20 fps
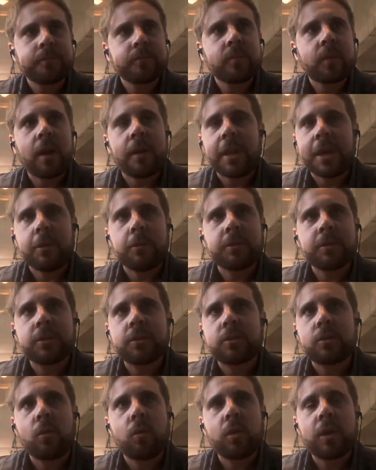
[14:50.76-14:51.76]
and then it was
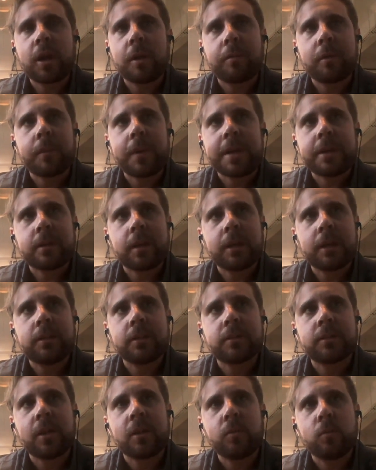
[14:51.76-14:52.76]
installed a couple of weeks
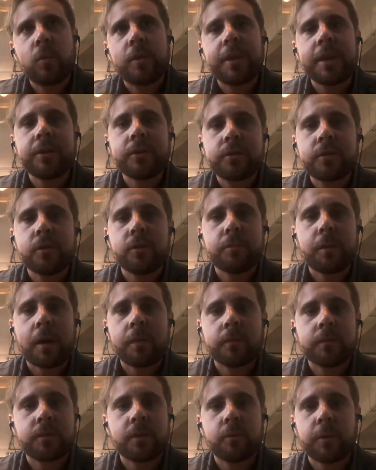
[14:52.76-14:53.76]
later. So within 2
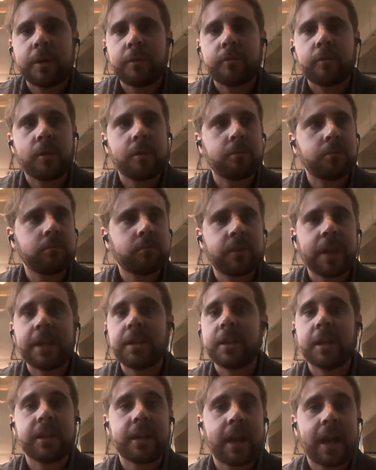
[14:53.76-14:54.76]
months, it went from,
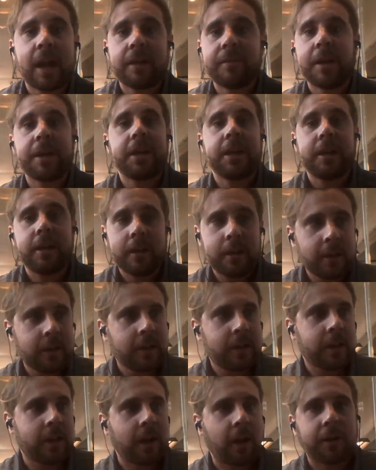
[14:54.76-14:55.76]
they didn't have any
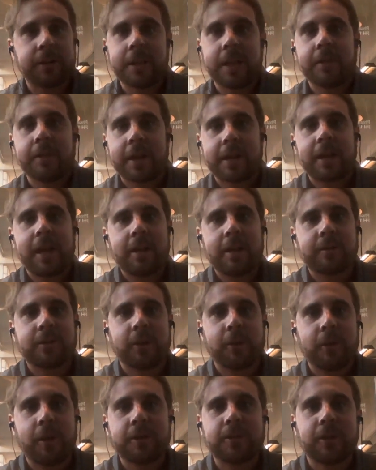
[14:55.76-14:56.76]
idea they're going to have
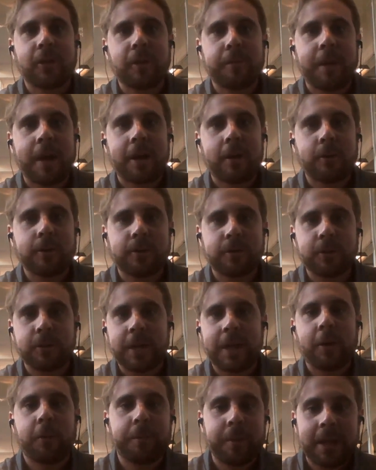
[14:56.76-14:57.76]
solar panels to
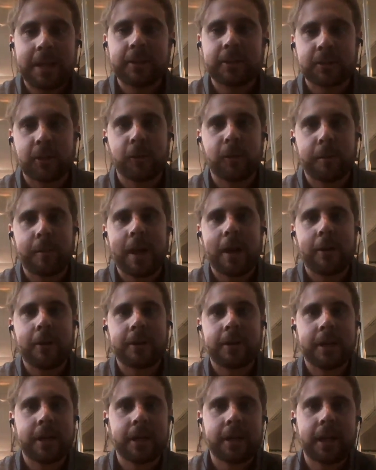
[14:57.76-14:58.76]
now being solar powered
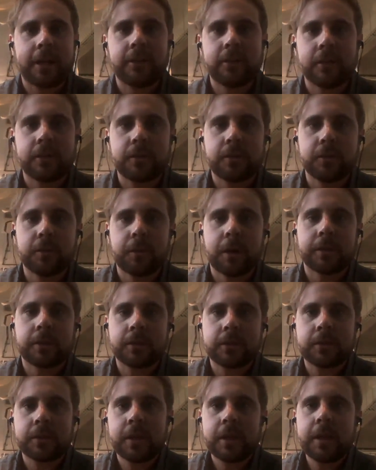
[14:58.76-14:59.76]
in a case of 2 months,